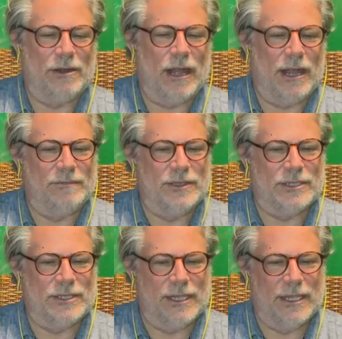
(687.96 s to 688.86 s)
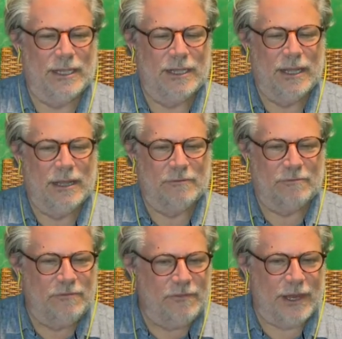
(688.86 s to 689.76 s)
are obviously
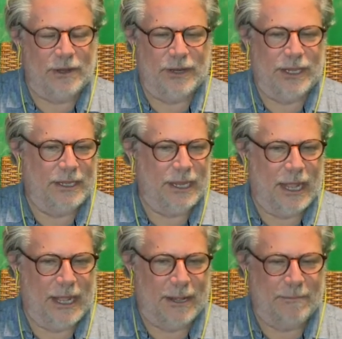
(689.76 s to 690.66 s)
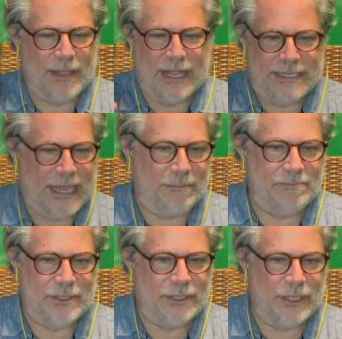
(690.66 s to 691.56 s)
very
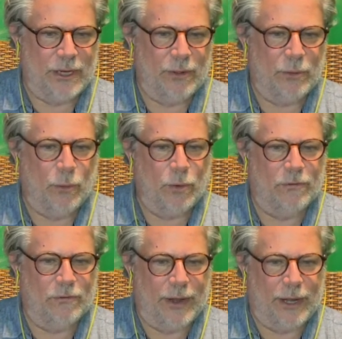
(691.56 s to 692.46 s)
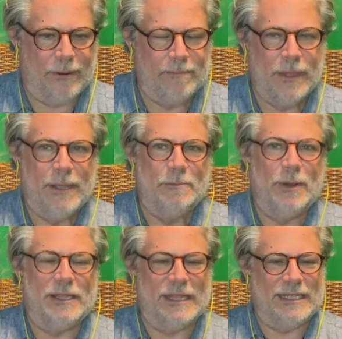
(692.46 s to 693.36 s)
adept, you know, at warfare,
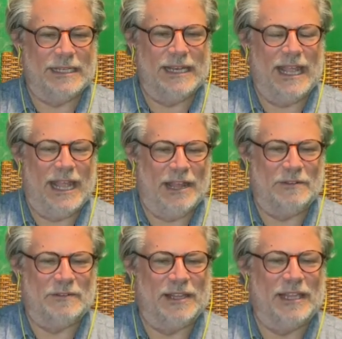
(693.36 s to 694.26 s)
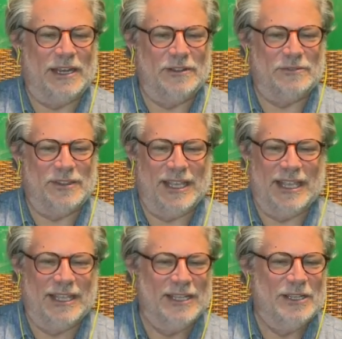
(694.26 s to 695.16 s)
but they didn't have a lot of
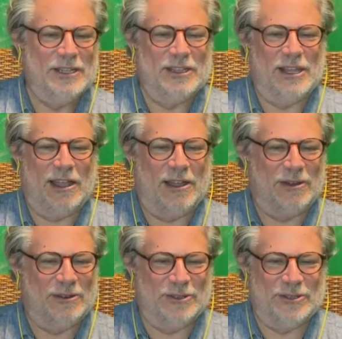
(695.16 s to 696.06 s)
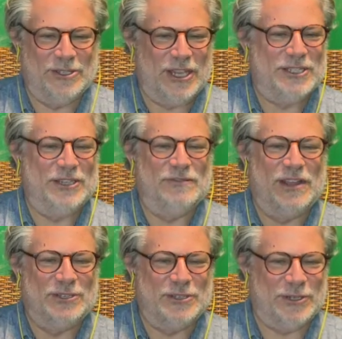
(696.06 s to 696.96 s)
the Arnold, Jesse
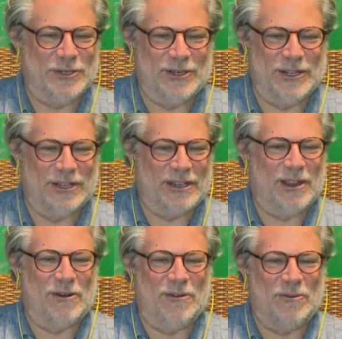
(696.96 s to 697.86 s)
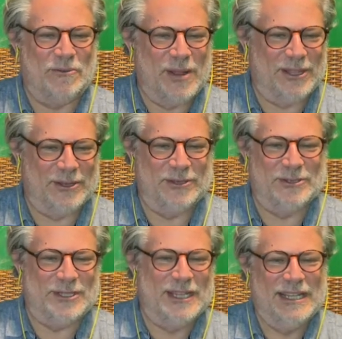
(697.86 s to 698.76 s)
Ventura, Carl
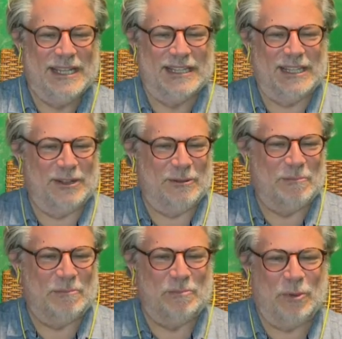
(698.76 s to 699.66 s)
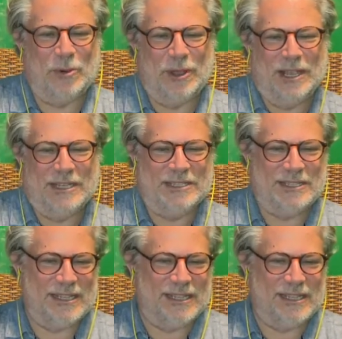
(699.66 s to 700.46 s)
Weathers, little boys